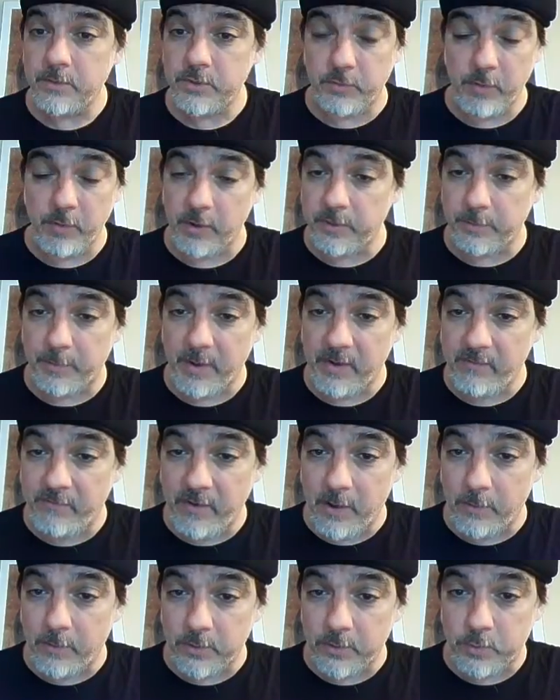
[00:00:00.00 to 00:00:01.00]
surrounded by
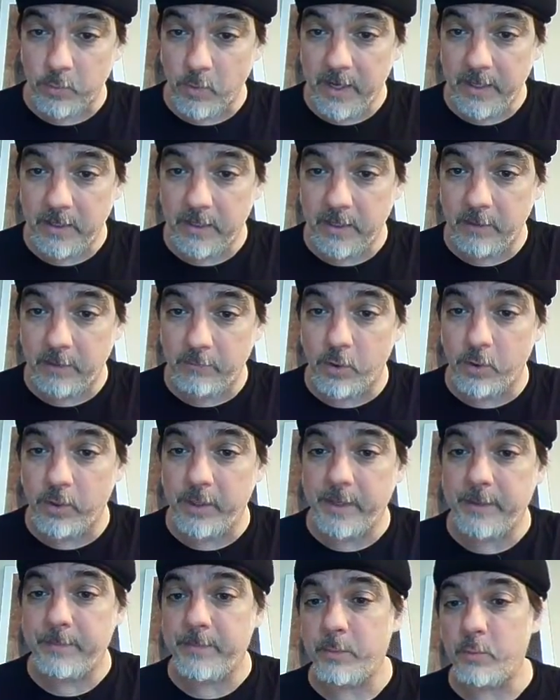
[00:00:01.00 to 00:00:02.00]
vowels. Why did I
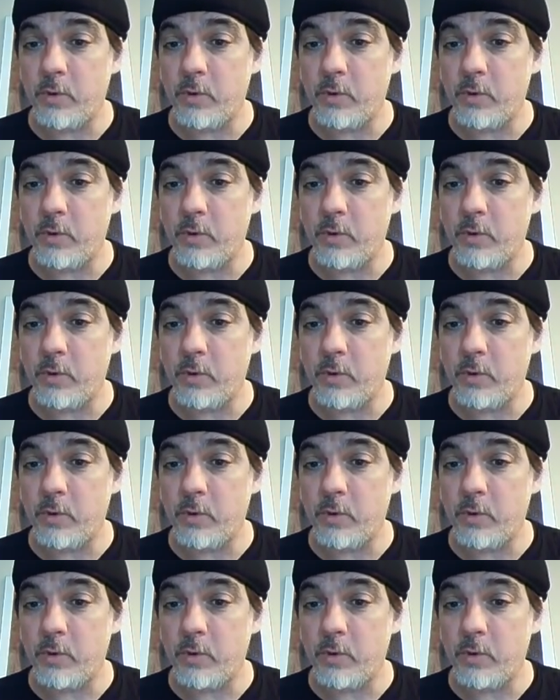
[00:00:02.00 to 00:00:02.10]
roll it?